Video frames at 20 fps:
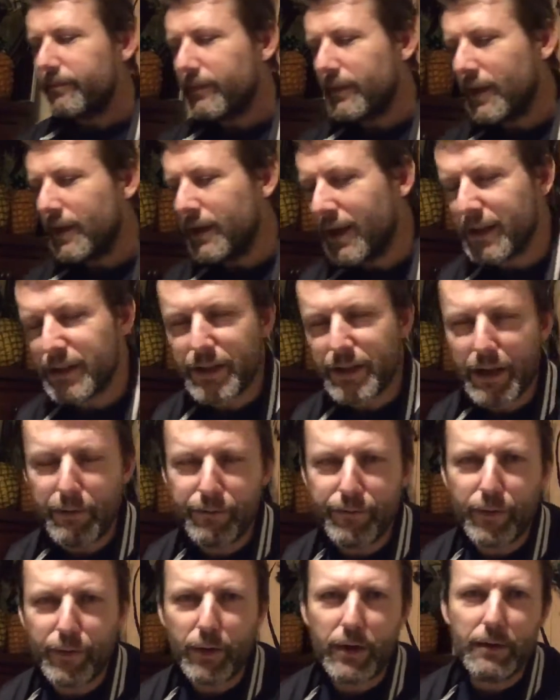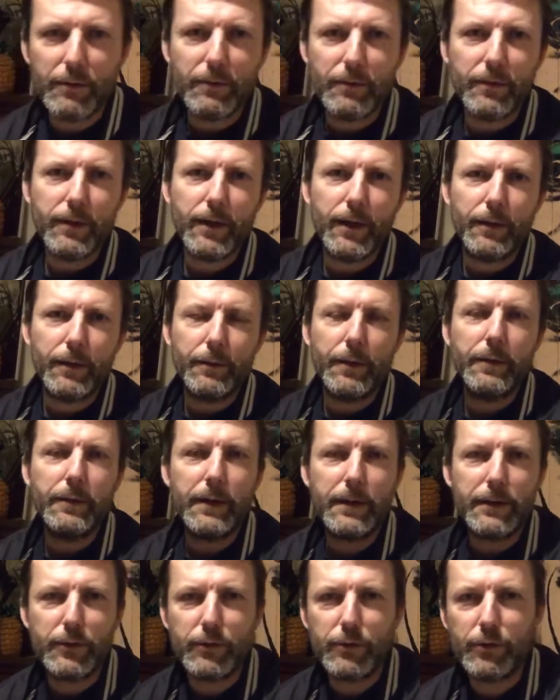That's how fucking, and
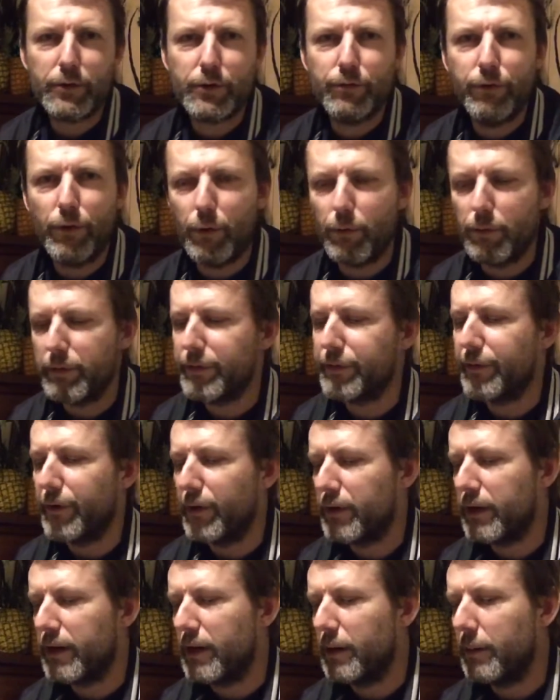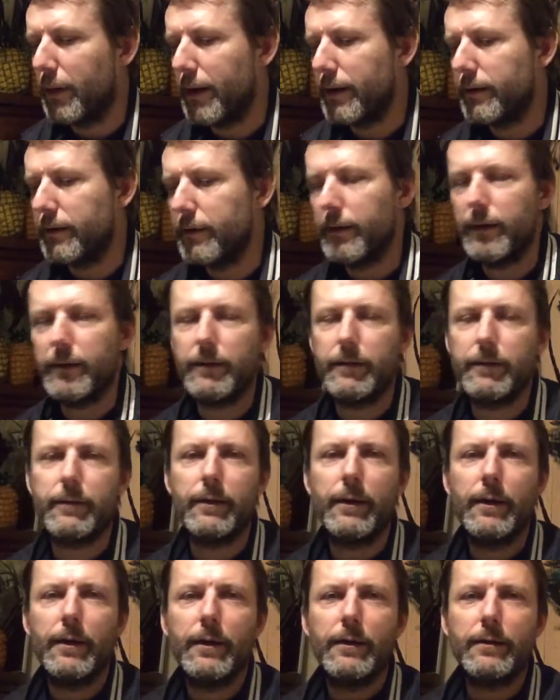that's just cruel as fuck anyway. And
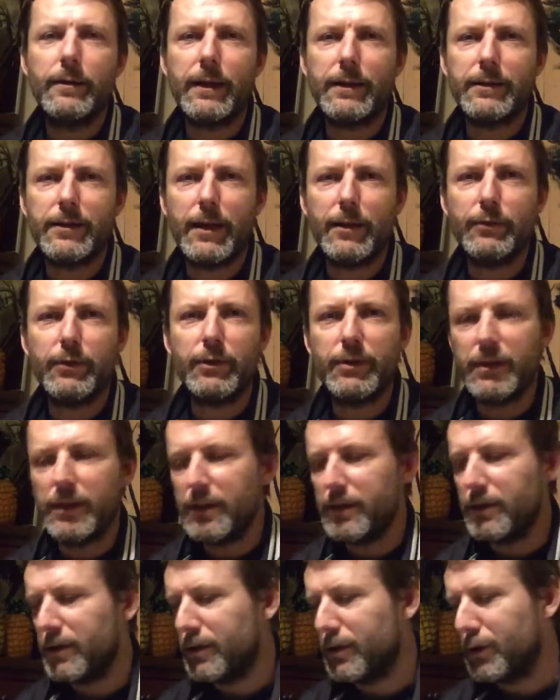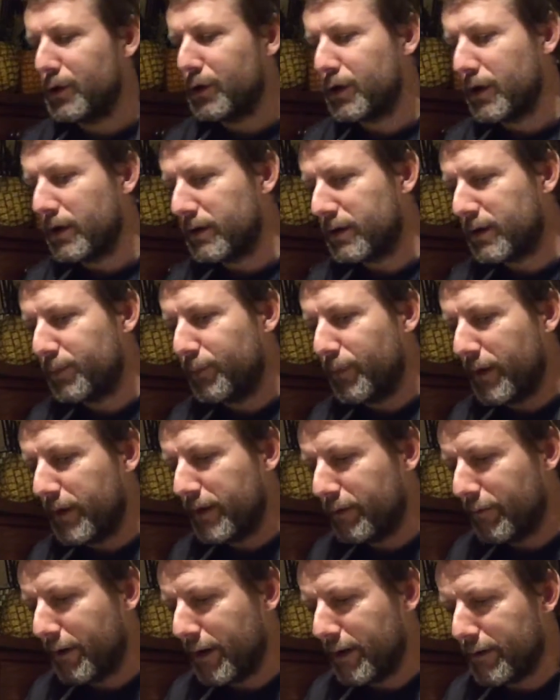that's how diseases and shit spread
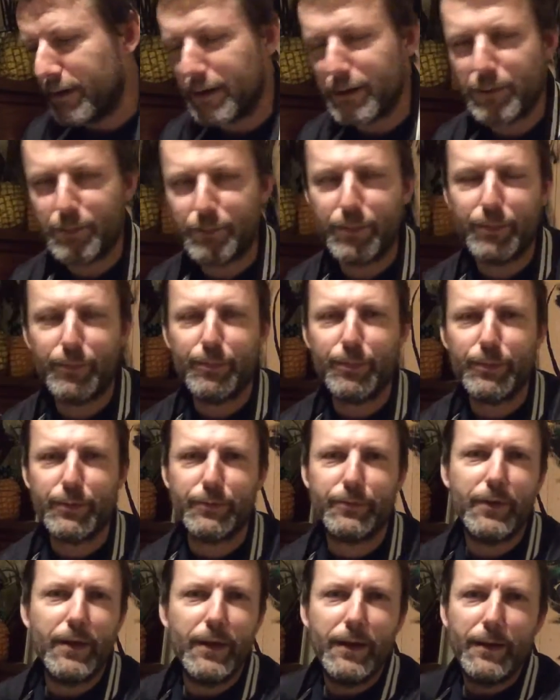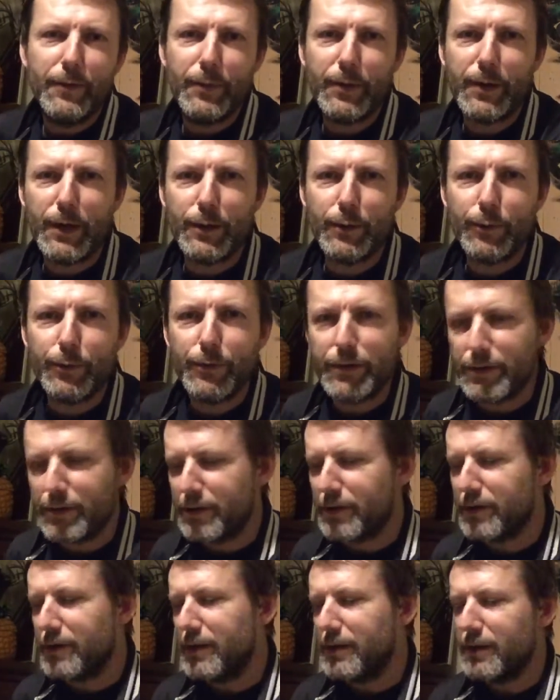around. We're getting all these
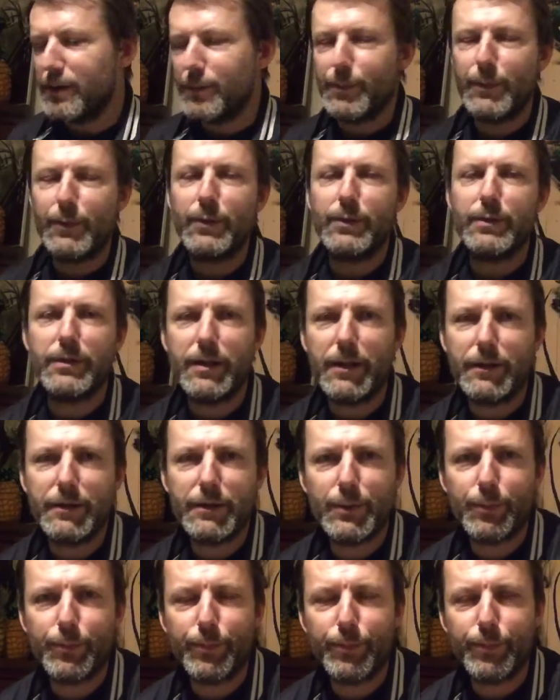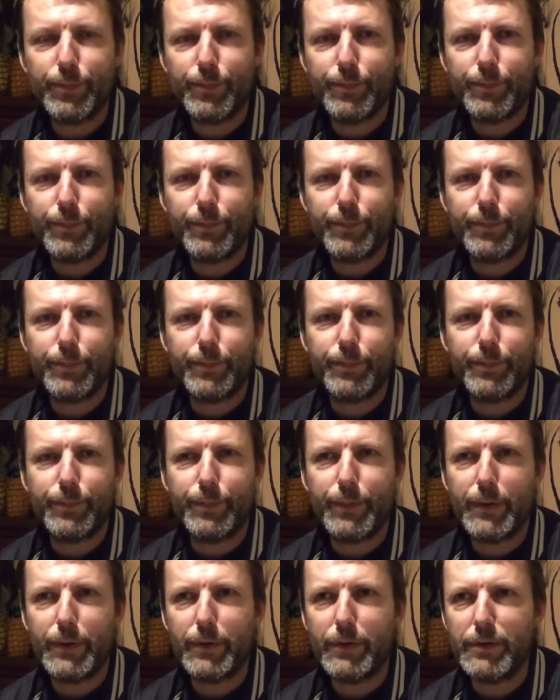diseases because
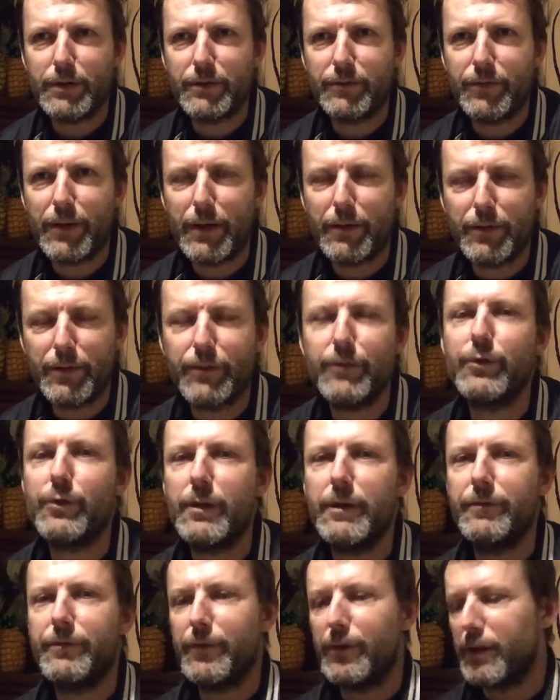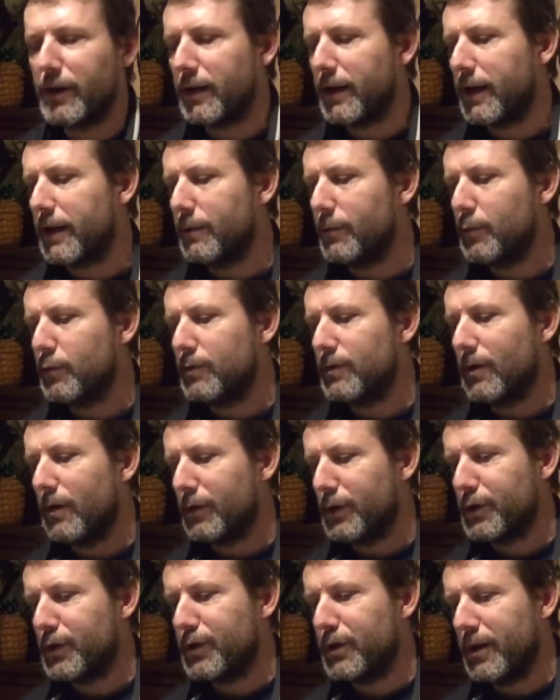of how you treat fucking animals
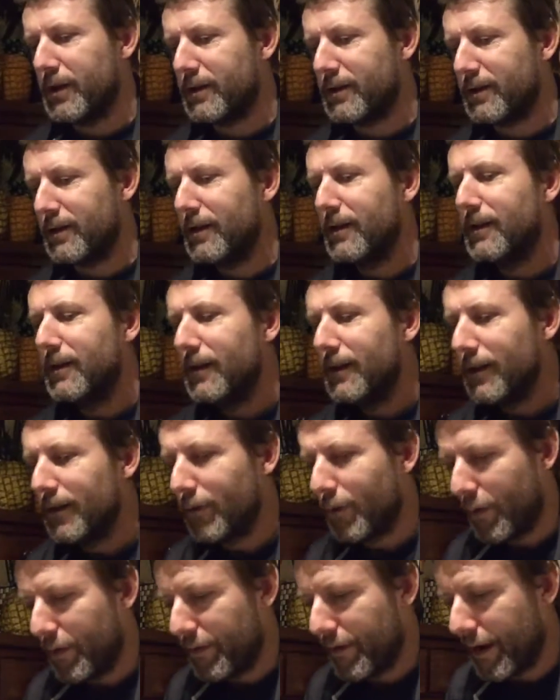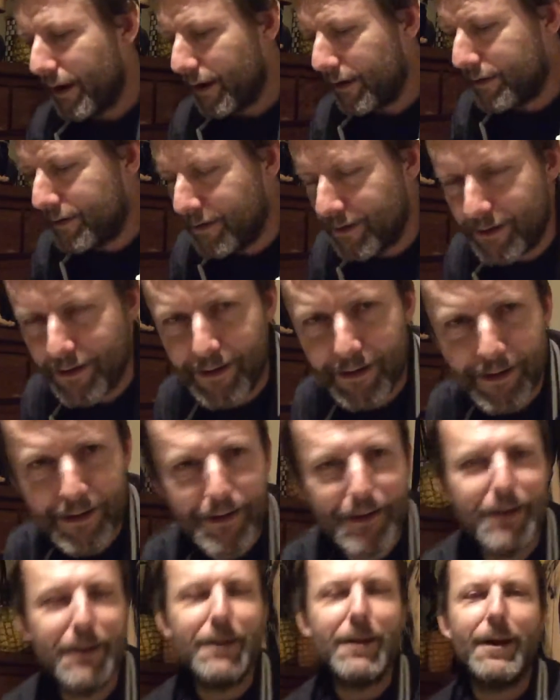like shit, like that.
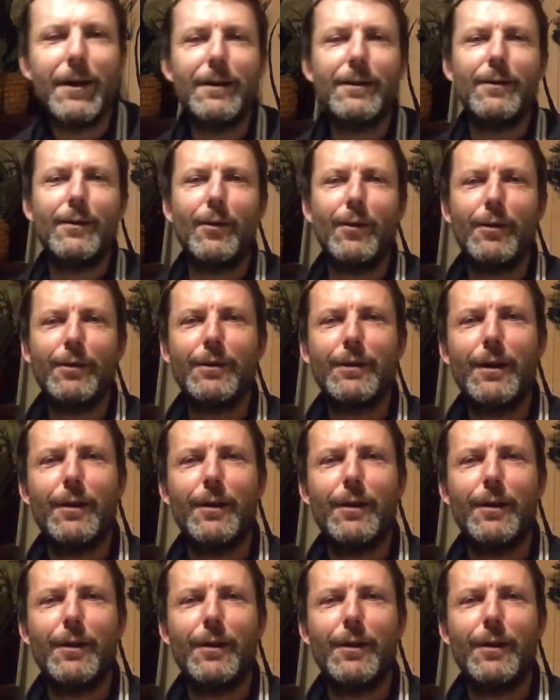And like,